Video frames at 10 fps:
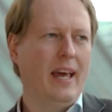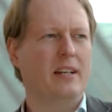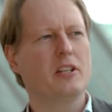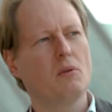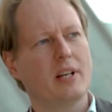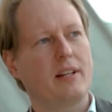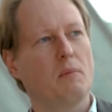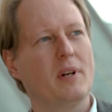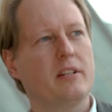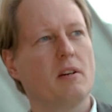And during
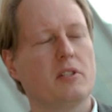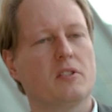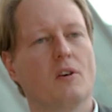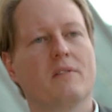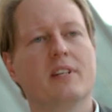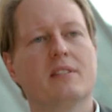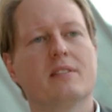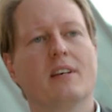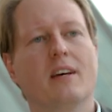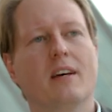that military
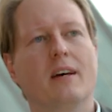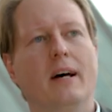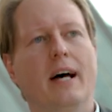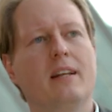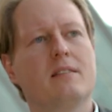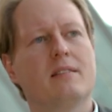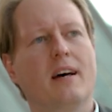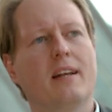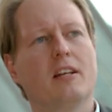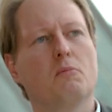service, I
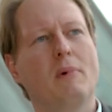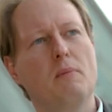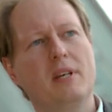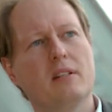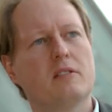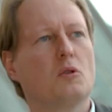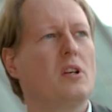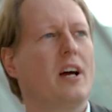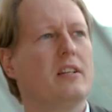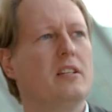decided maybe it's a
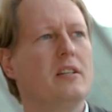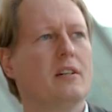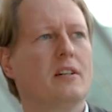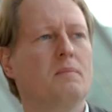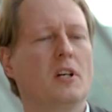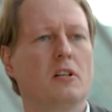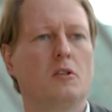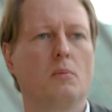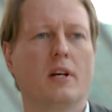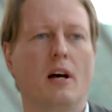good idea
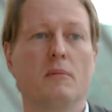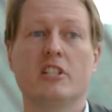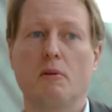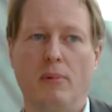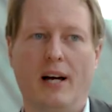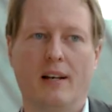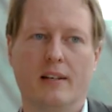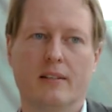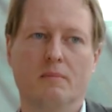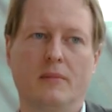to become a jet
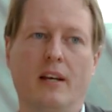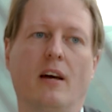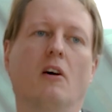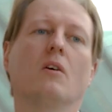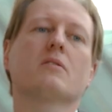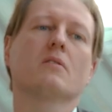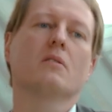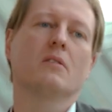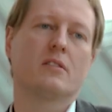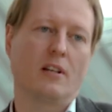pilot. And I
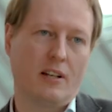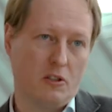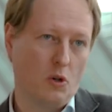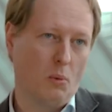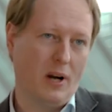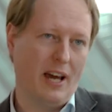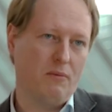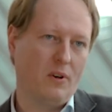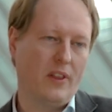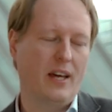also started to apply
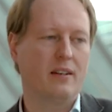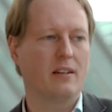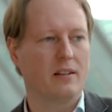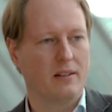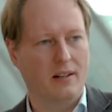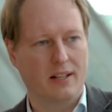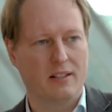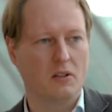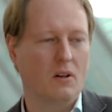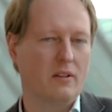for that, and I
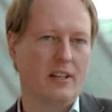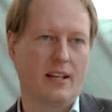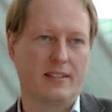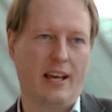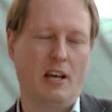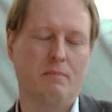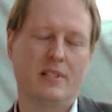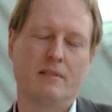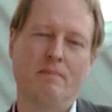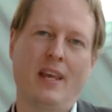did all the
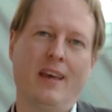exams.